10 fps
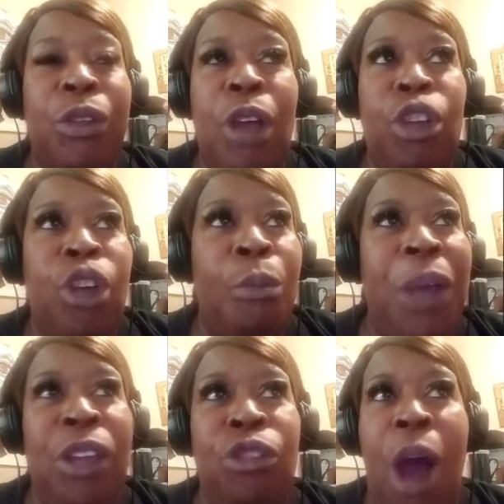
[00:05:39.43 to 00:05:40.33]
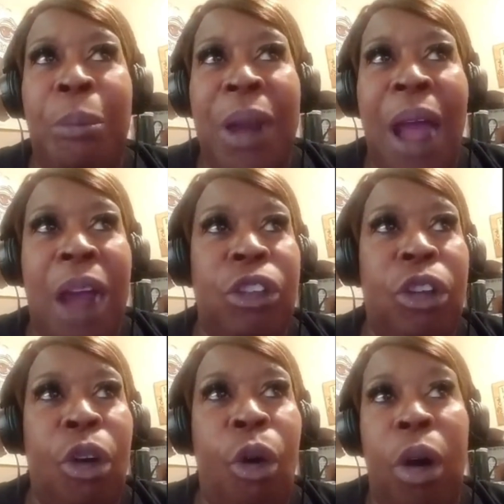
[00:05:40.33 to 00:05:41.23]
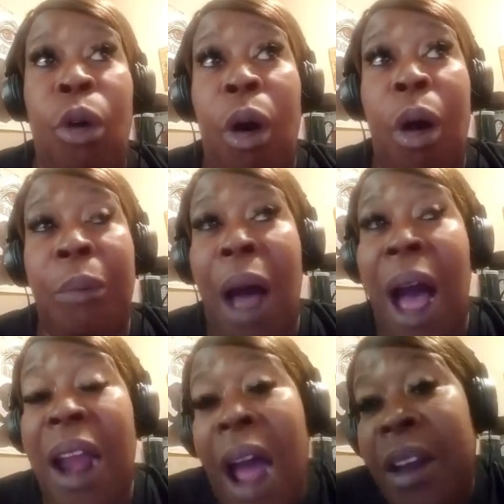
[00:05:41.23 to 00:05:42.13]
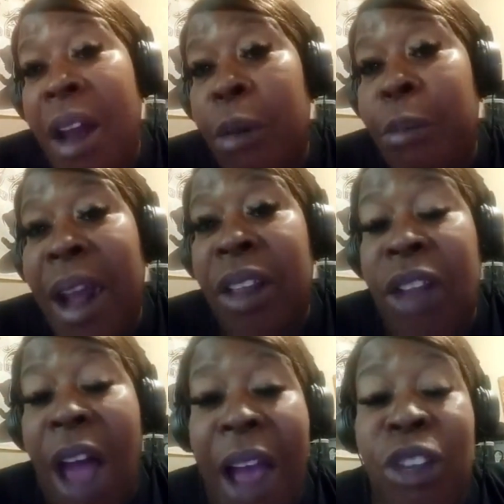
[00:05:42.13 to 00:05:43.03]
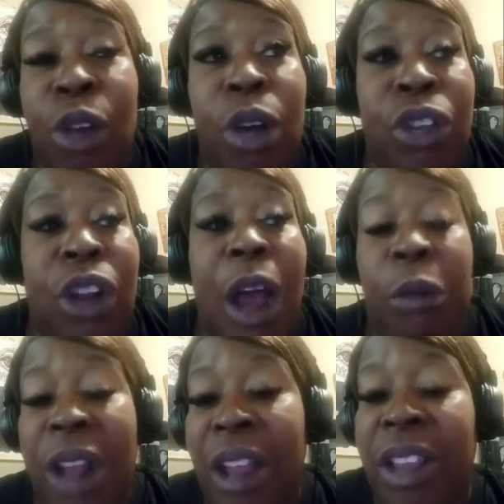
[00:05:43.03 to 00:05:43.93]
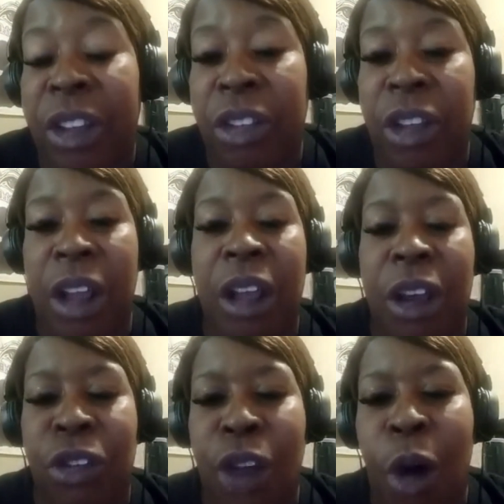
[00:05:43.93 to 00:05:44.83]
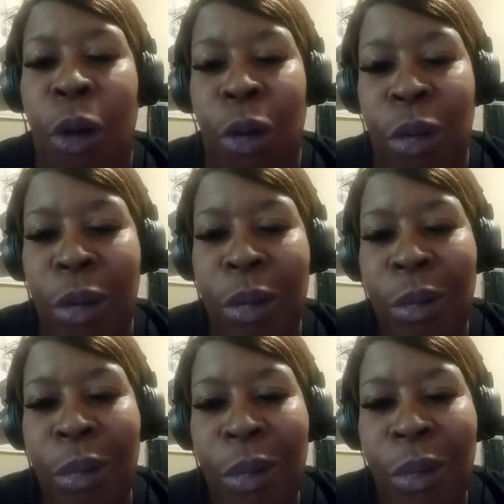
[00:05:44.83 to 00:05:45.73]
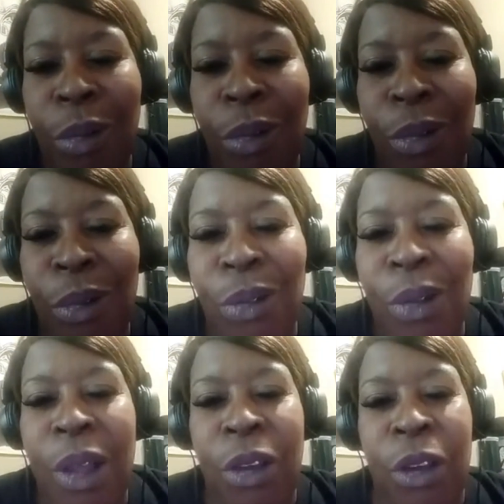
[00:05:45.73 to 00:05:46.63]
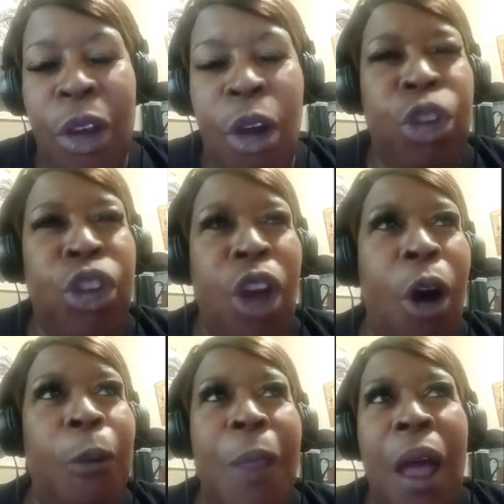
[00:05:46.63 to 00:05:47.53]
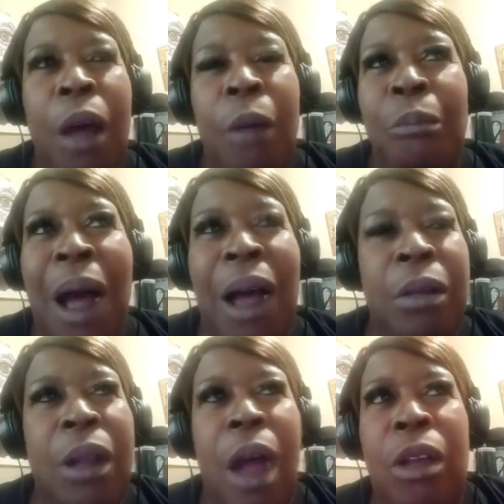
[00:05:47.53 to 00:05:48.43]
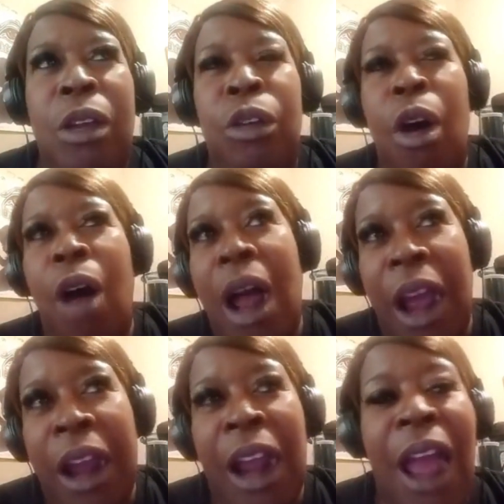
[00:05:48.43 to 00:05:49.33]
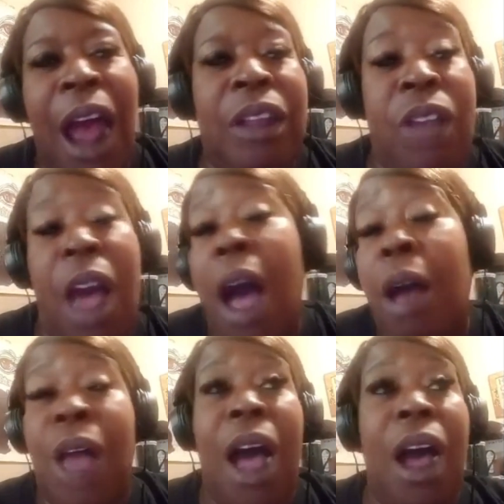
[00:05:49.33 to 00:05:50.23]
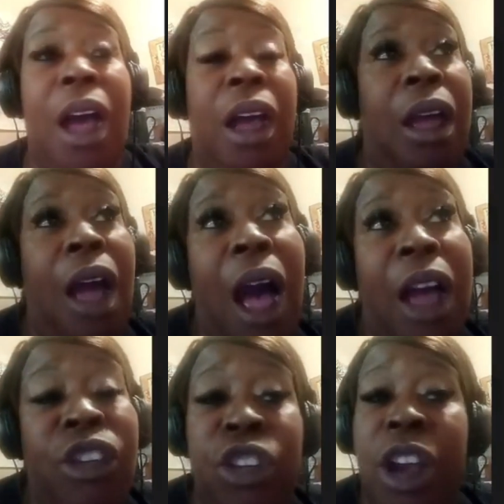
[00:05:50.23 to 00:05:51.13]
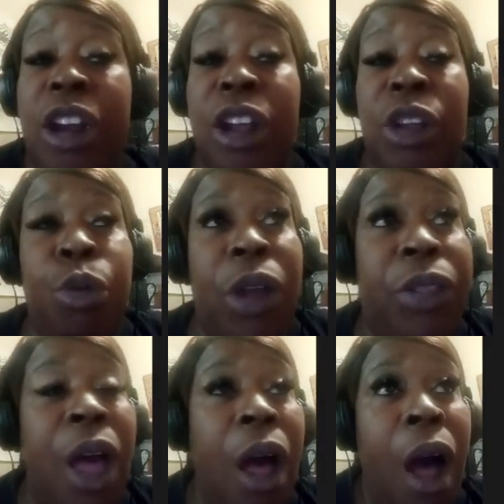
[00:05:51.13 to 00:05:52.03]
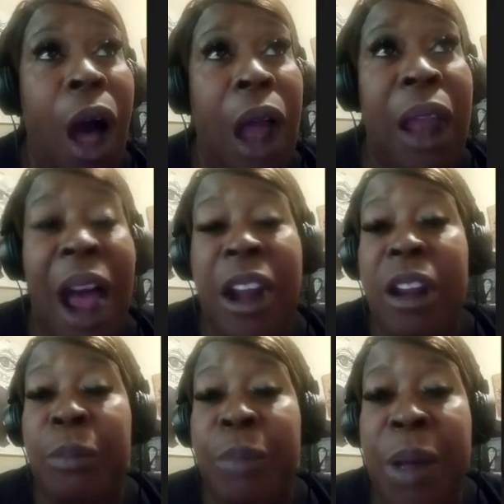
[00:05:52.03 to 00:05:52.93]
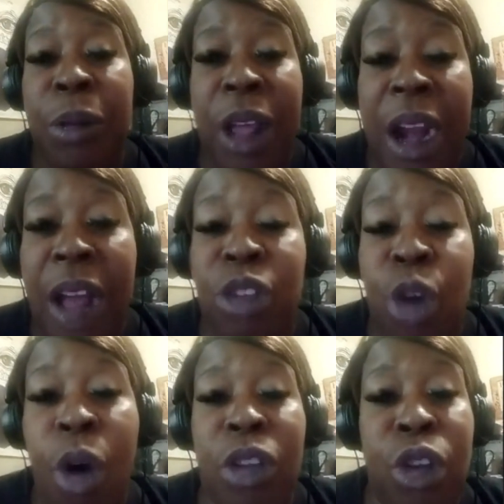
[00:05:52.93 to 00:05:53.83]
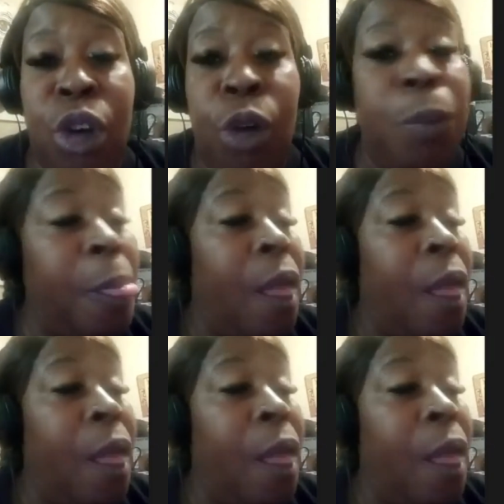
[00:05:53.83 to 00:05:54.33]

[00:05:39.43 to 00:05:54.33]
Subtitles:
So me dropping out of school, I never made it to high school until I was like 16 years old. You know, so my, you know, and a lot of times I share this with a lot of the people that I talk to,